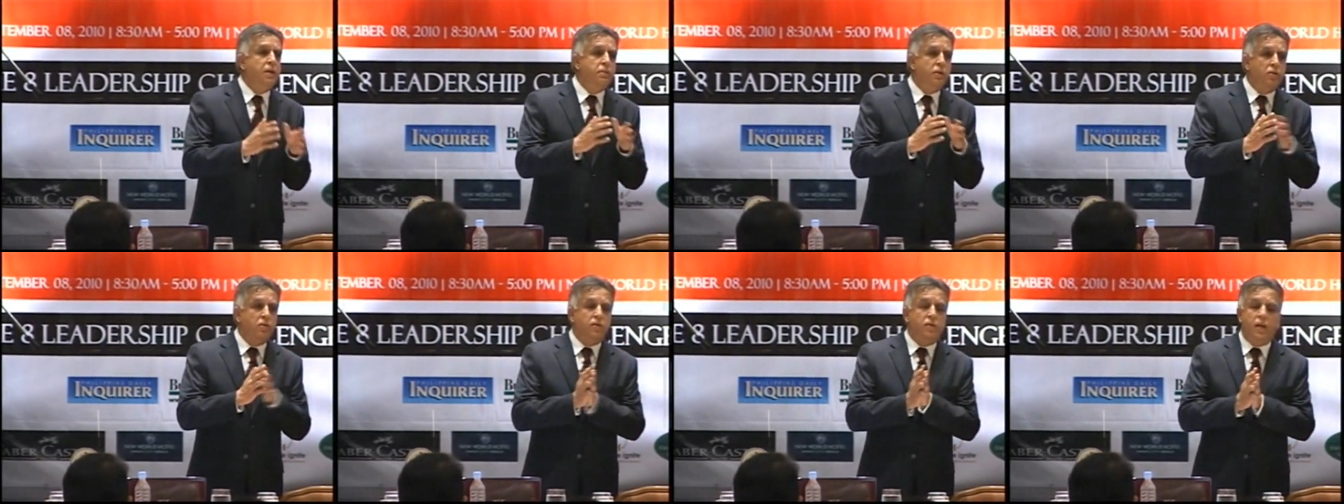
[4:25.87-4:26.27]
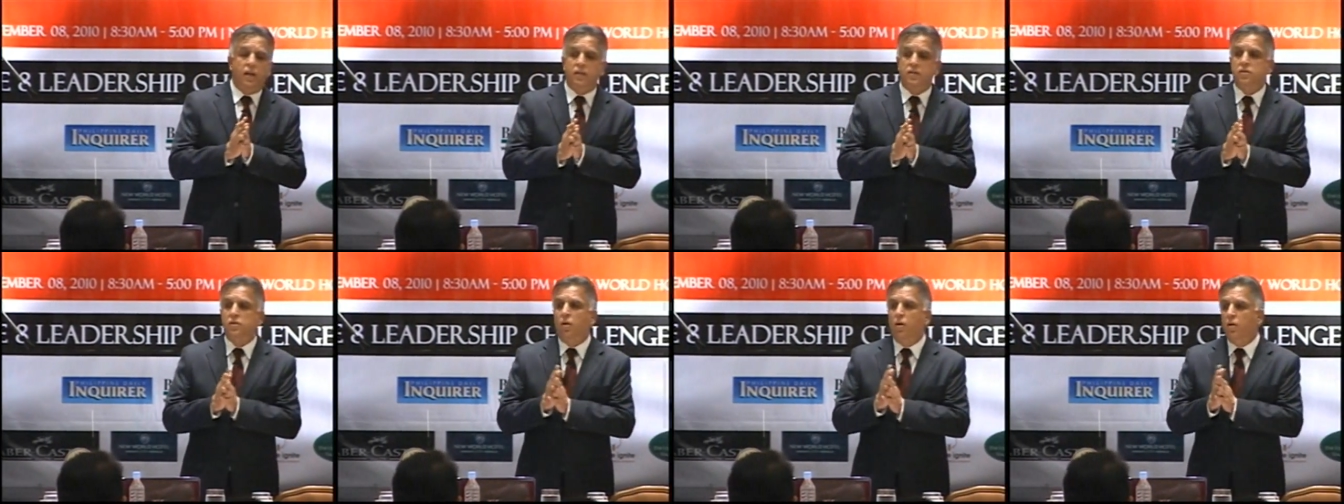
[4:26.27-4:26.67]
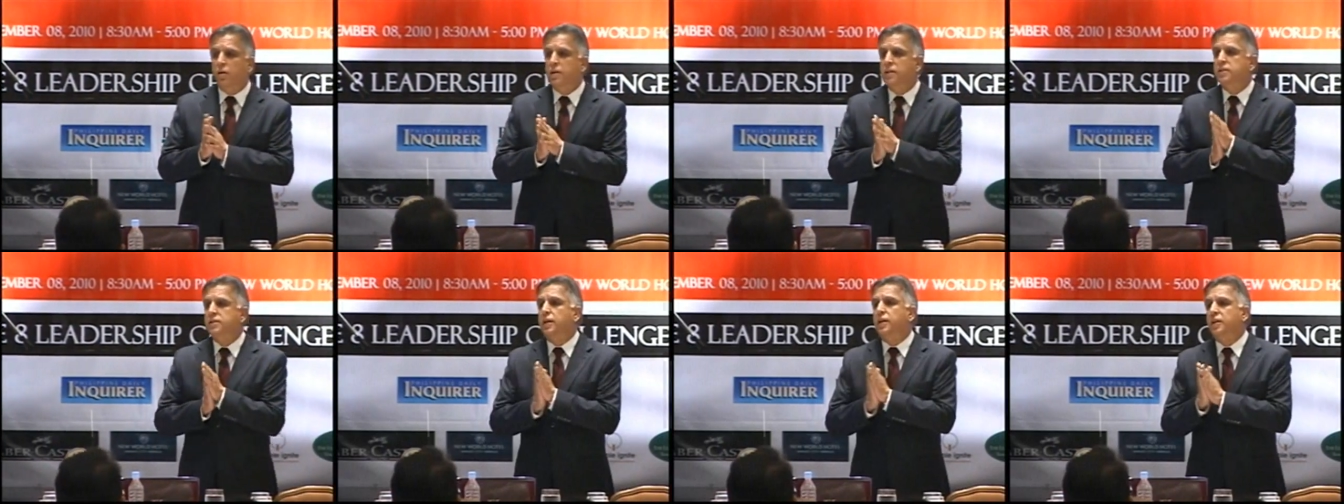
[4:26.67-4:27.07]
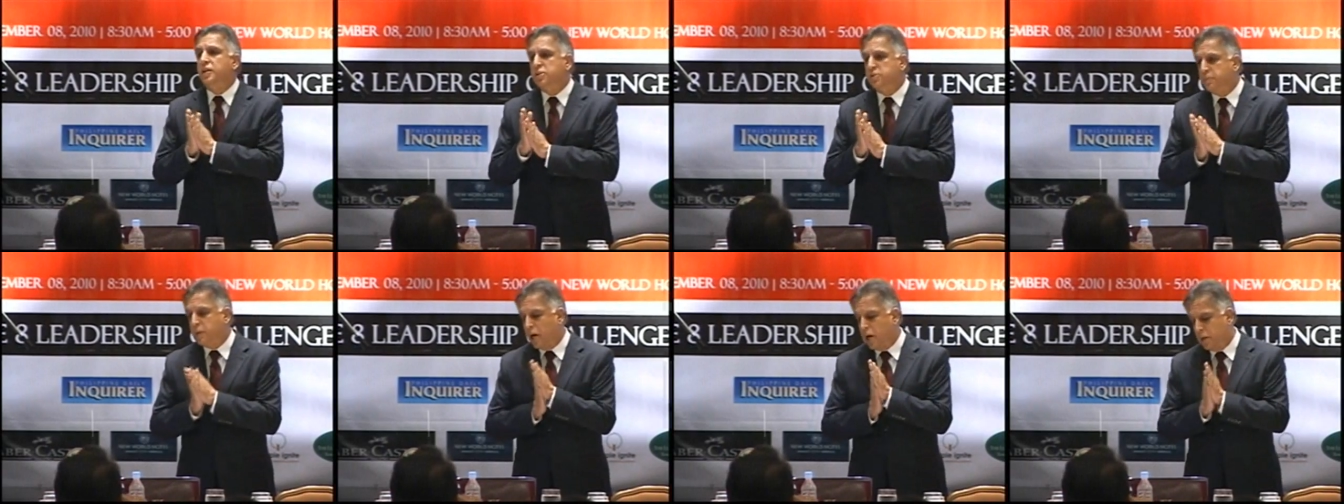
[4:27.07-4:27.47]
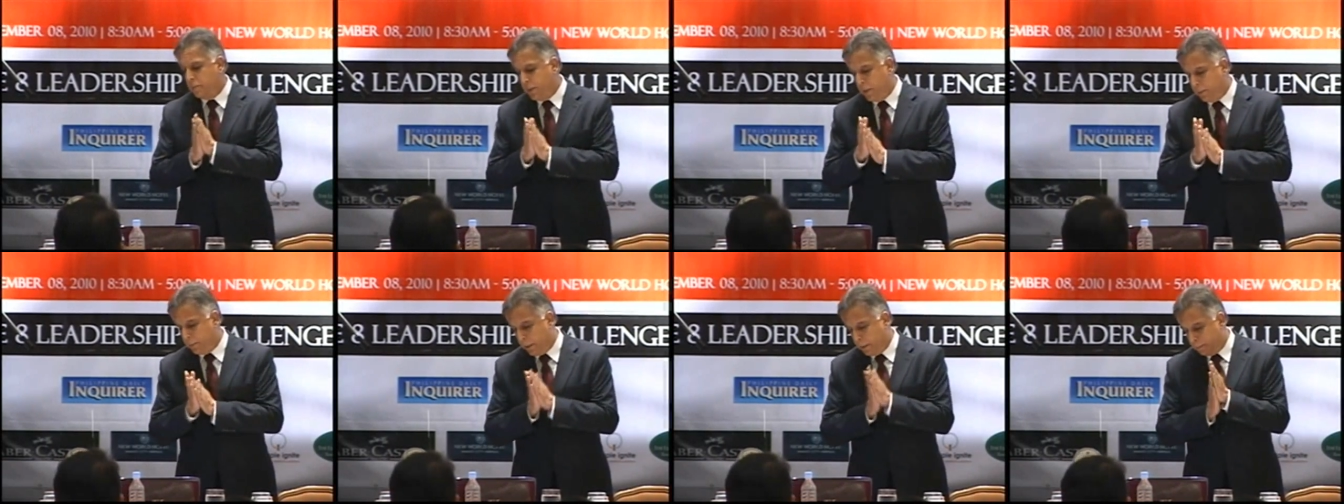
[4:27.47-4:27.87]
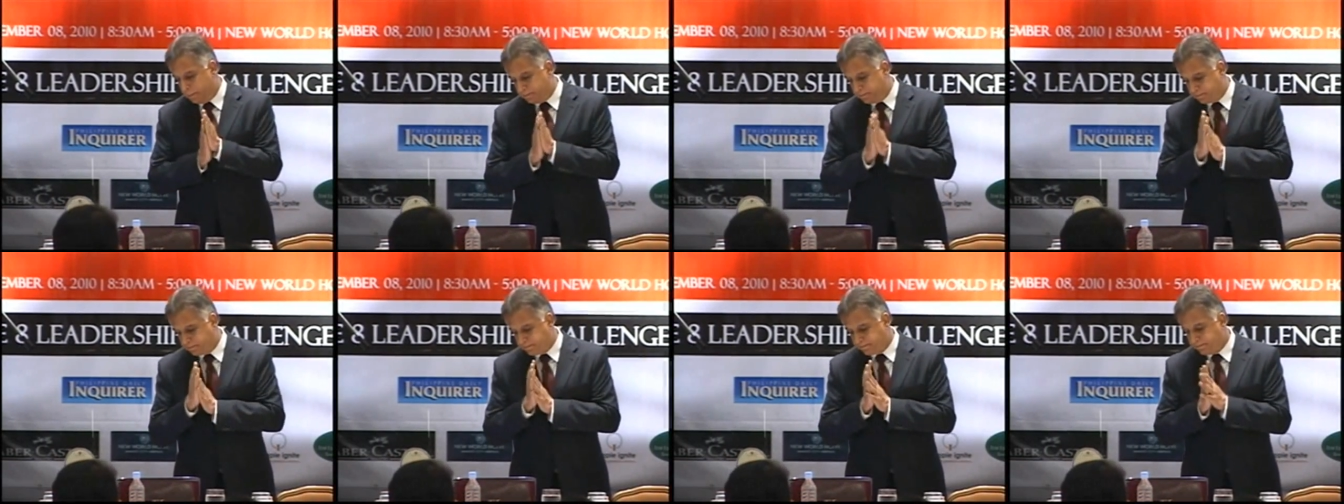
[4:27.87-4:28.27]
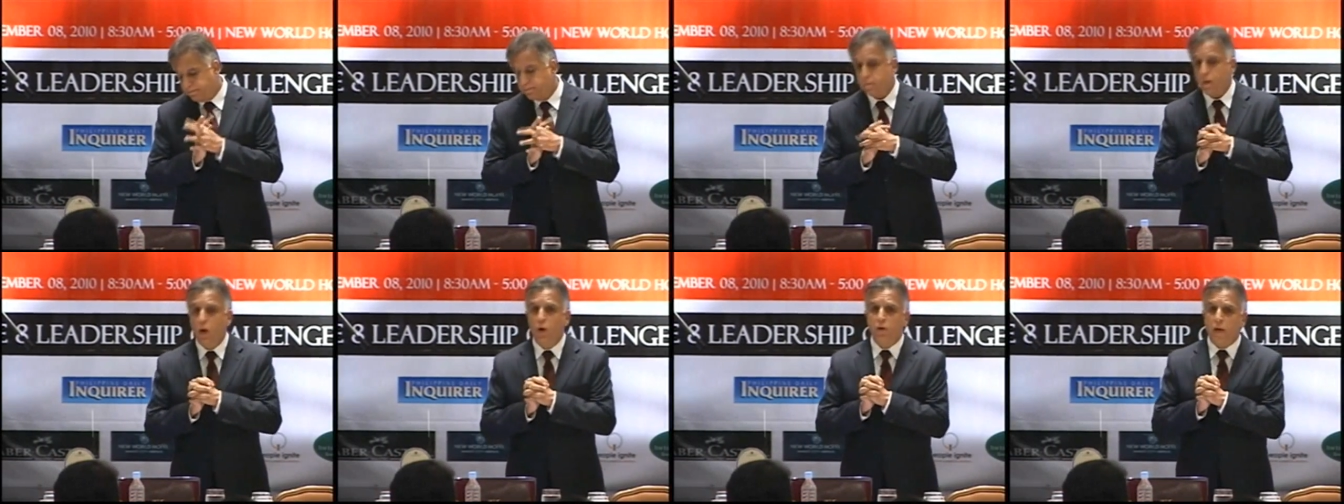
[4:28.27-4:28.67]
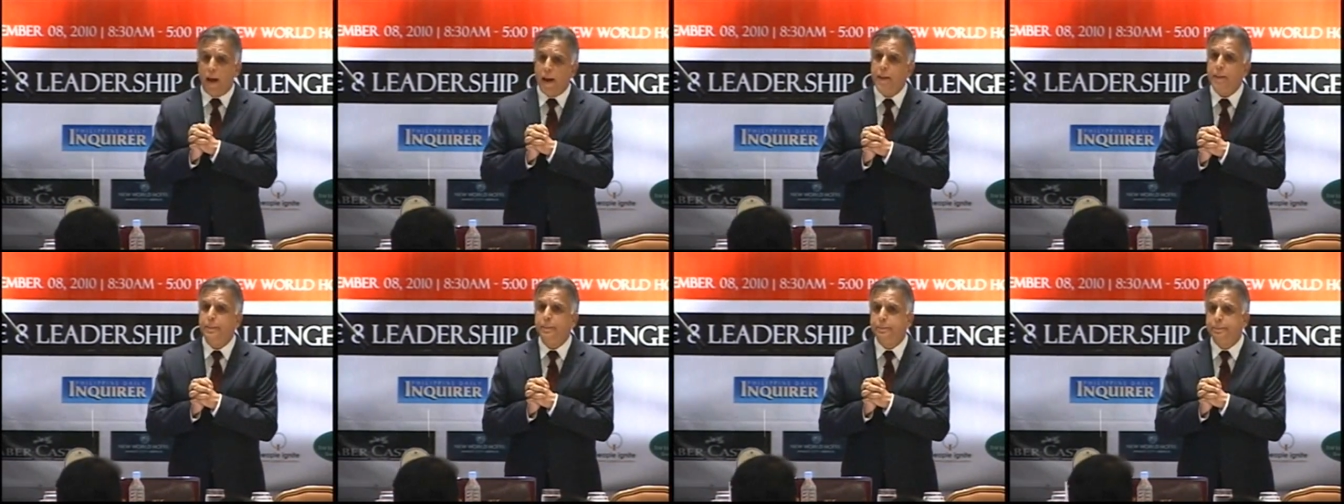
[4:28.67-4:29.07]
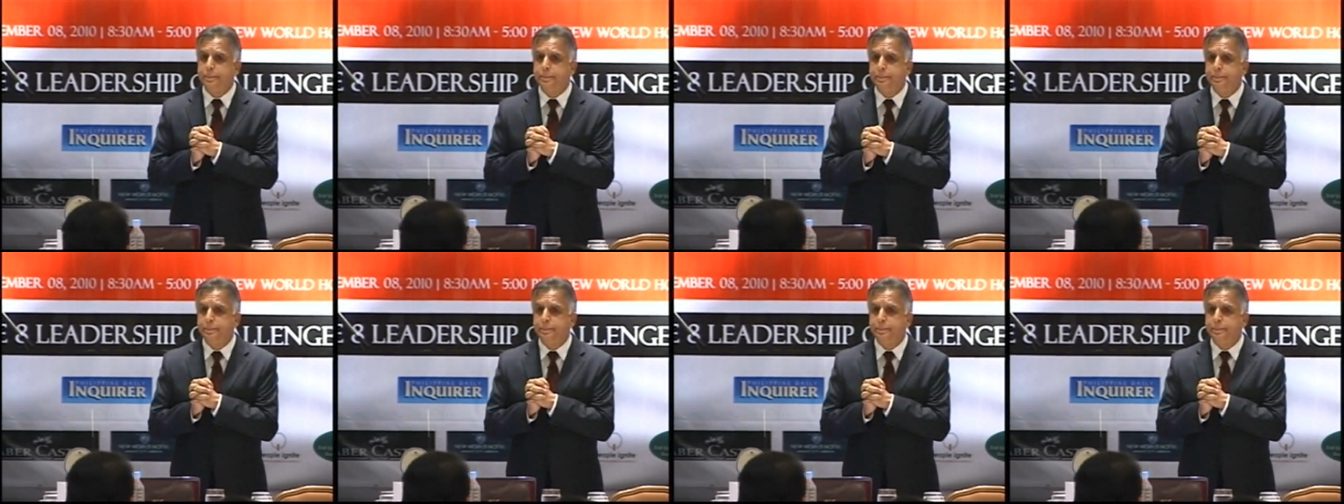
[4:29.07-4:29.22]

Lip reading: be able to tell stories and inspire people. Okay?